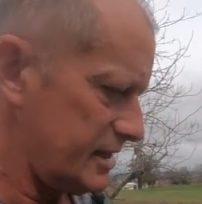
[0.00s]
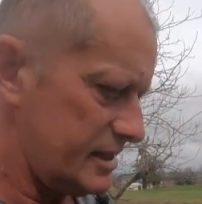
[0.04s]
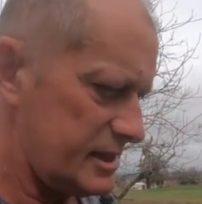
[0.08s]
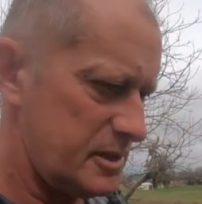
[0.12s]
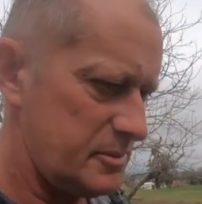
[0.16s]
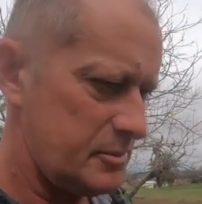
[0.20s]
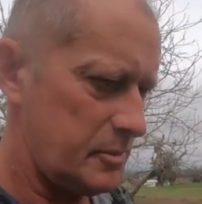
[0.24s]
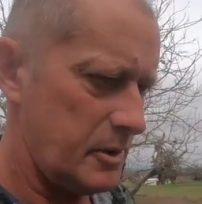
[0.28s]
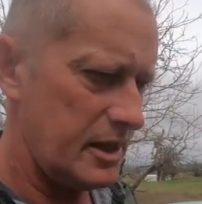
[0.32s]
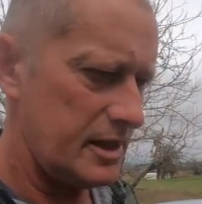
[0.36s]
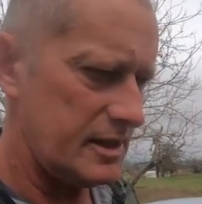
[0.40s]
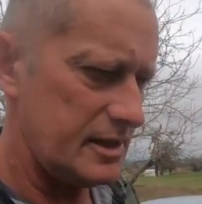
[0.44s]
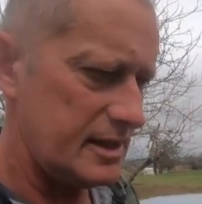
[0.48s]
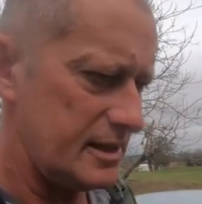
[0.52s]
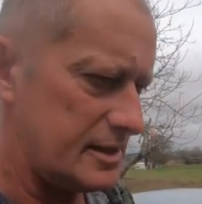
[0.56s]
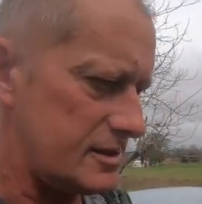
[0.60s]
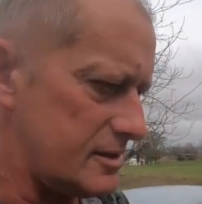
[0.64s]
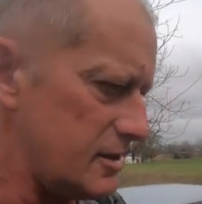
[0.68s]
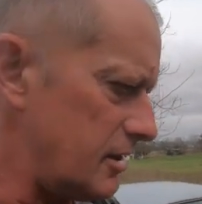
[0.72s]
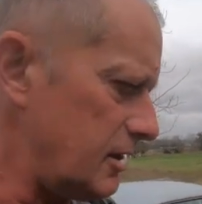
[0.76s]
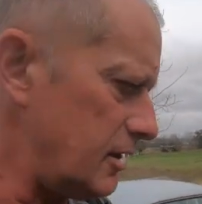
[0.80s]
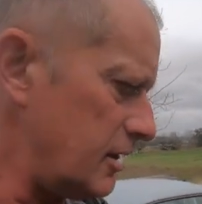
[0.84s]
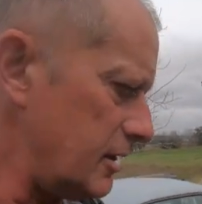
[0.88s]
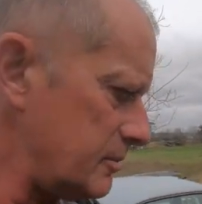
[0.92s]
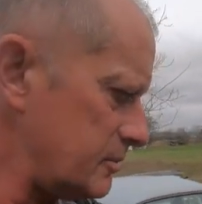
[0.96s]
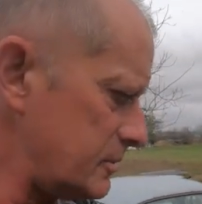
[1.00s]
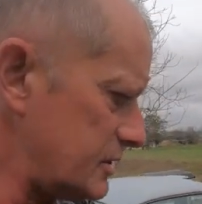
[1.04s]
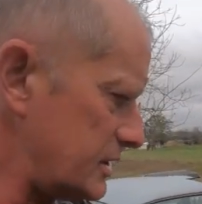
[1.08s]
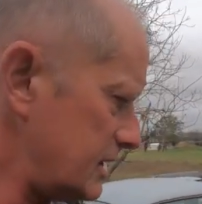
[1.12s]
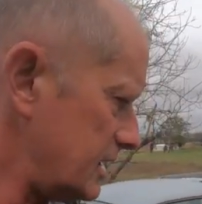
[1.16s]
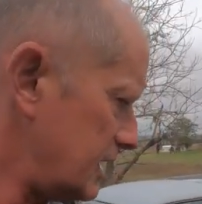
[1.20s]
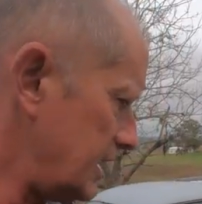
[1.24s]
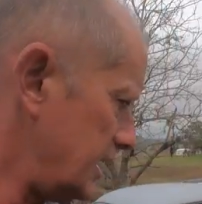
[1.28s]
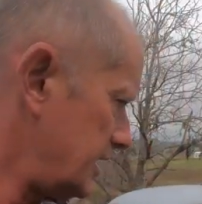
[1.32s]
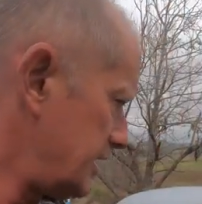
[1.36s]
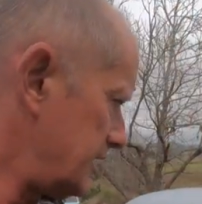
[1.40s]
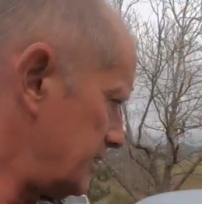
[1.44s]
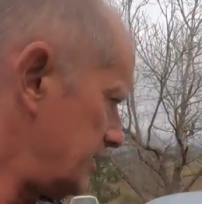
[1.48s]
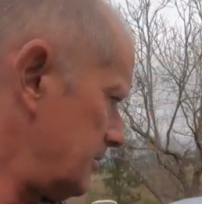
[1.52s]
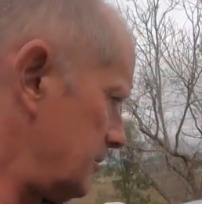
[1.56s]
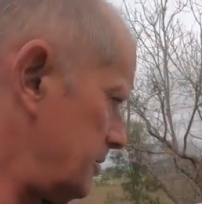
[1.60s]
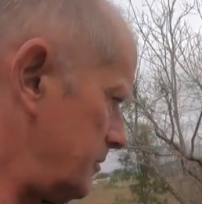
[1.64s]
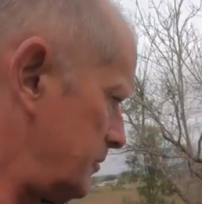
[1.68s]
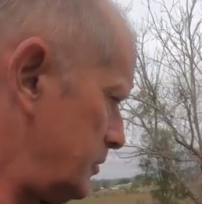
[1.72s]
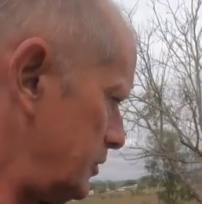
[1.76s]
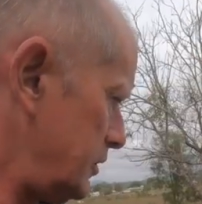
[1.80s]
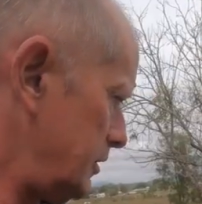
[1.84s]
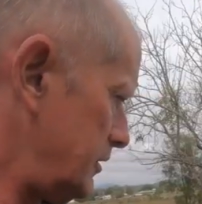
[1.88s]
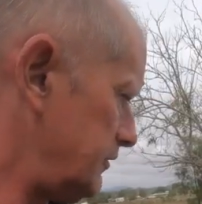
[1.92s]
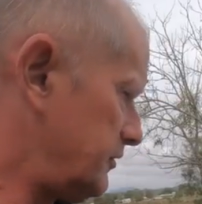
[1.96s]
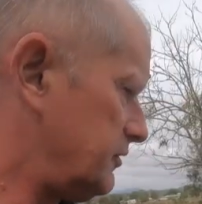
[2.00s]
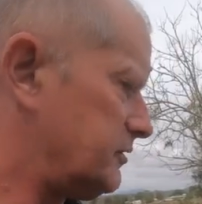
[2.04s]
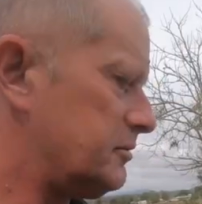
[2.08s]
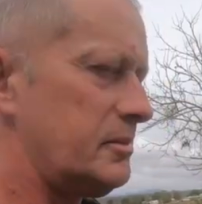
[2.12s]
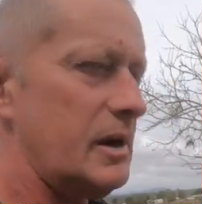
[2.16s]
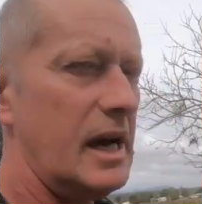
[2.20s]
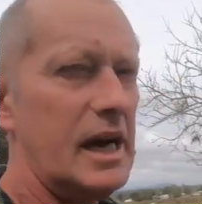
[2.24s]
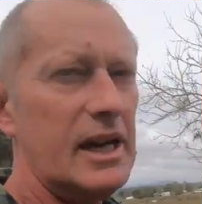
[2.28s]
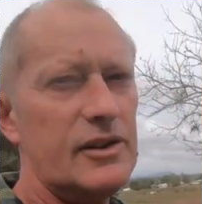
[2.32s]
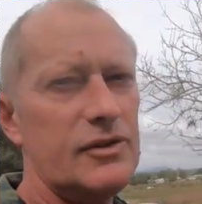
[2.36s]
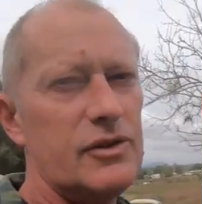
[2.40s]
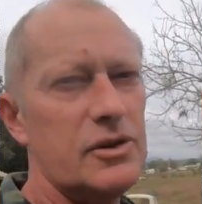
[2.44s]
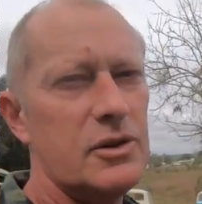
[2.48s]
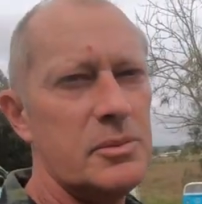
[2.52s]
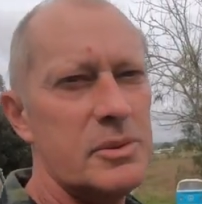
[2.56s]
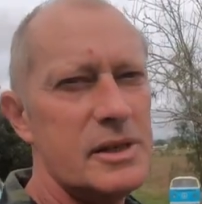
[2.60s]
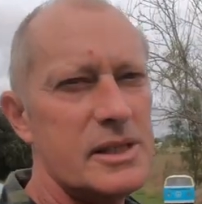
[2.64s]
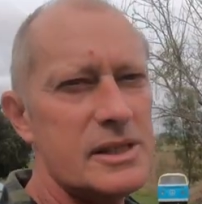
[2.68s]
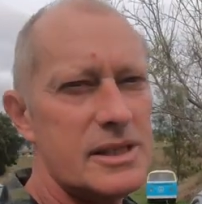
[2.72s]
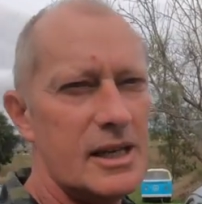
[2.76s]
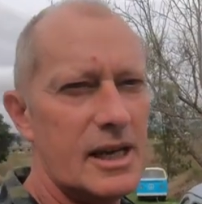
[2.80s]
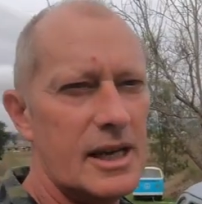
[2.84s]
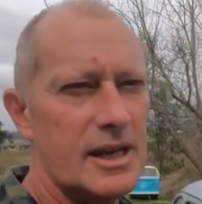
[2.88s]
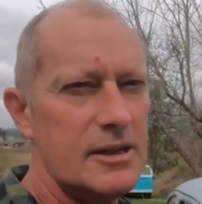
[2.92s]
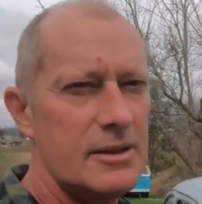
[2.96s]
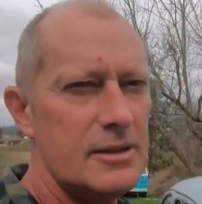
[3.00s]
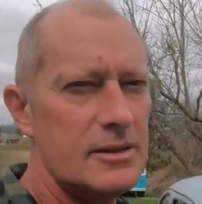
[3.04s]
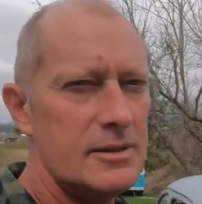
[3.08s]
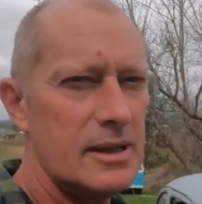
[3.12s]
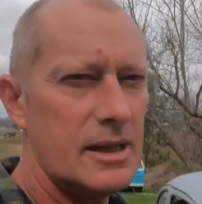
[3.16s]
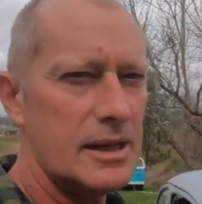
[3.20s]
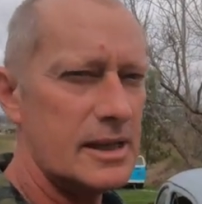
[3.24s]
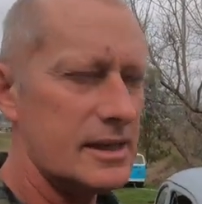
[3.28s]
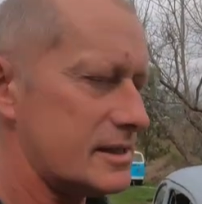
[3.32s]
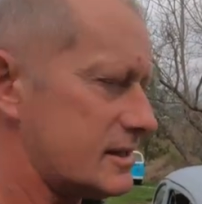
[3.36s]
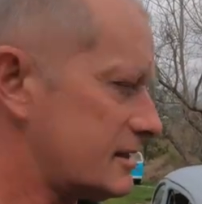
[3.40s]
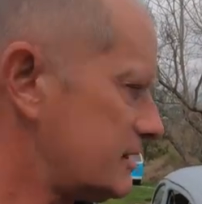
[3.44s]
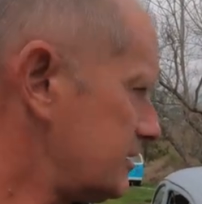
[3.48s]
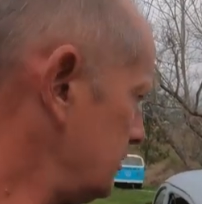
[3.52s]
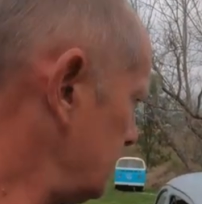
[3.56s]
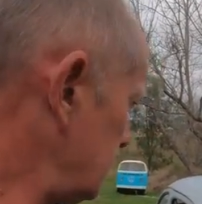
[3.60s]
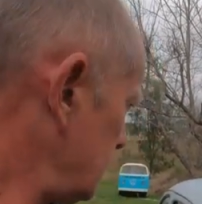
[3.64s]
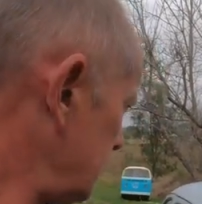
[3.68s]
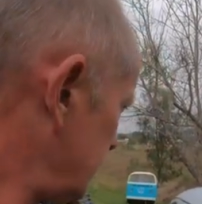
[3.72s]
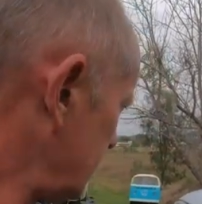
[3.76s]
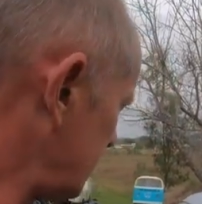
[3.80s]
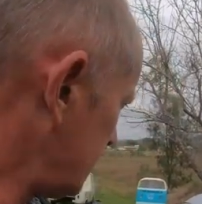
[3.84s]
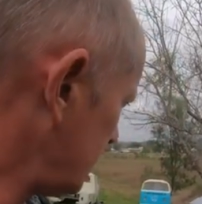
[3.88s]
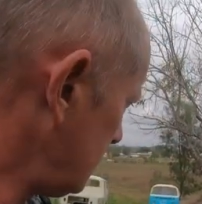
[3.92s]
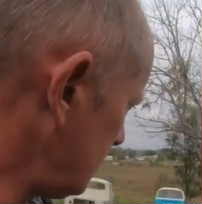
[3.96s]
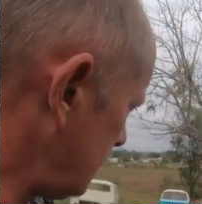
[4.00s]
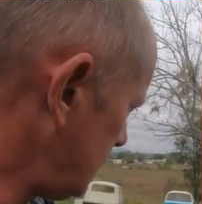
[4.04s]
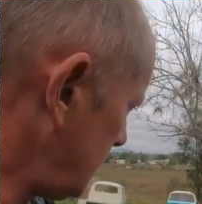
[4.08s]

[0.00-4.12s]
spent the time to get it a beautiful match for me. So it's sort of